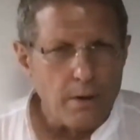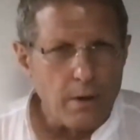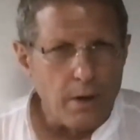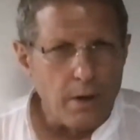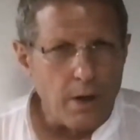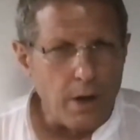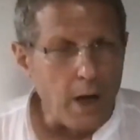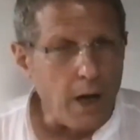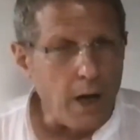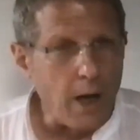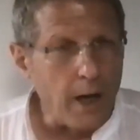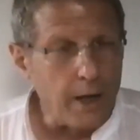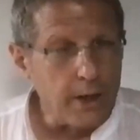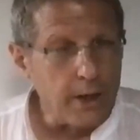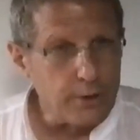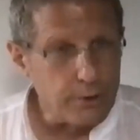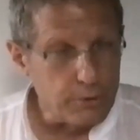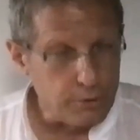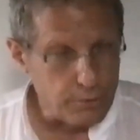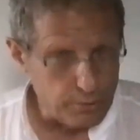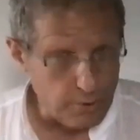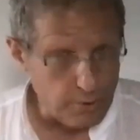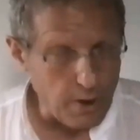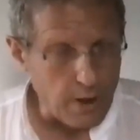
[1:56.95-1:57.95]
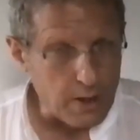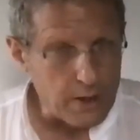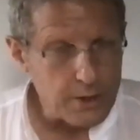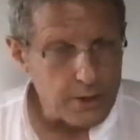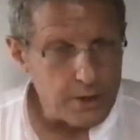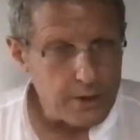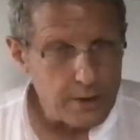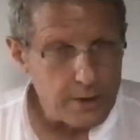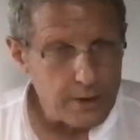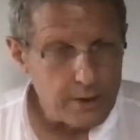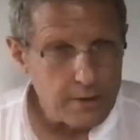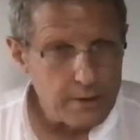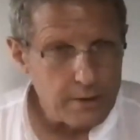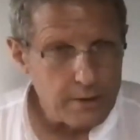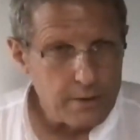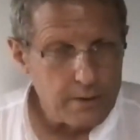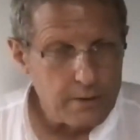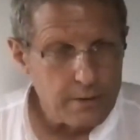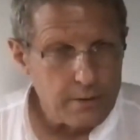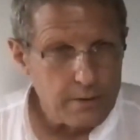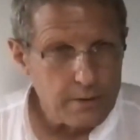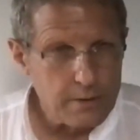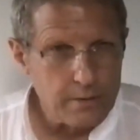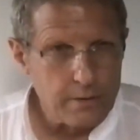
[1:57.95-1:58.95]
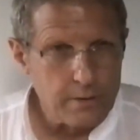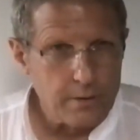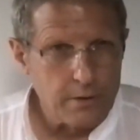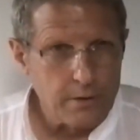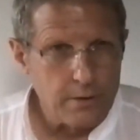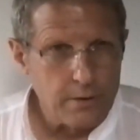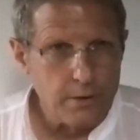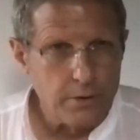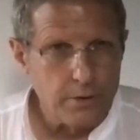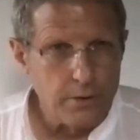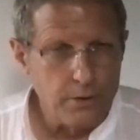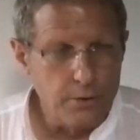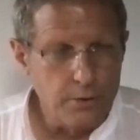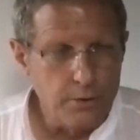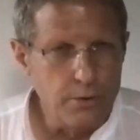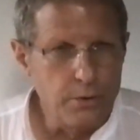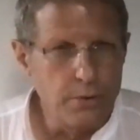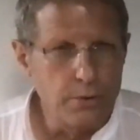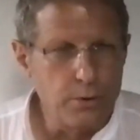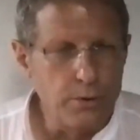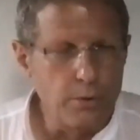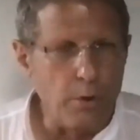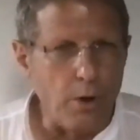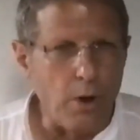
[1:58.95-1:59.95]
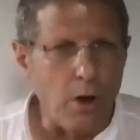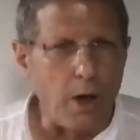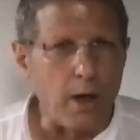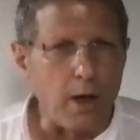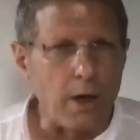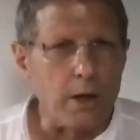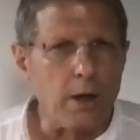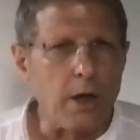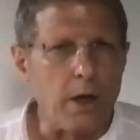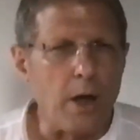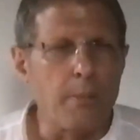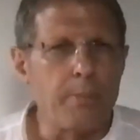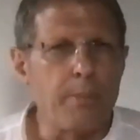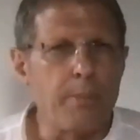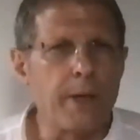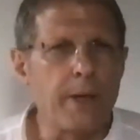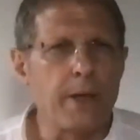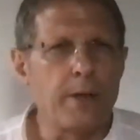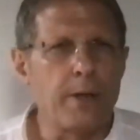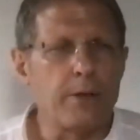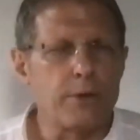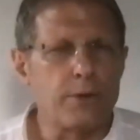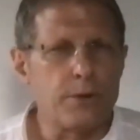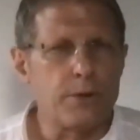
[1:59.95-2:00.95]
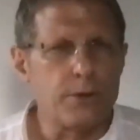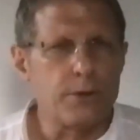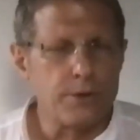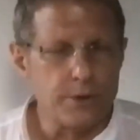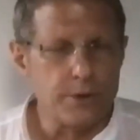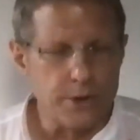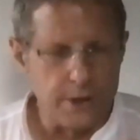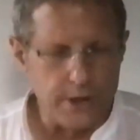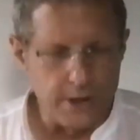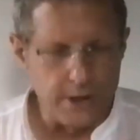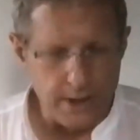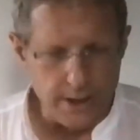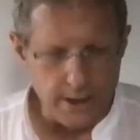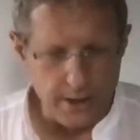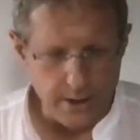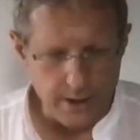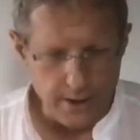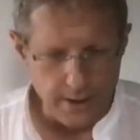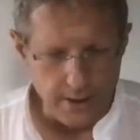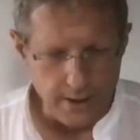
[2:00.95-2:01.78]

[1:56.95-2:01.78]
I trust you are coming to see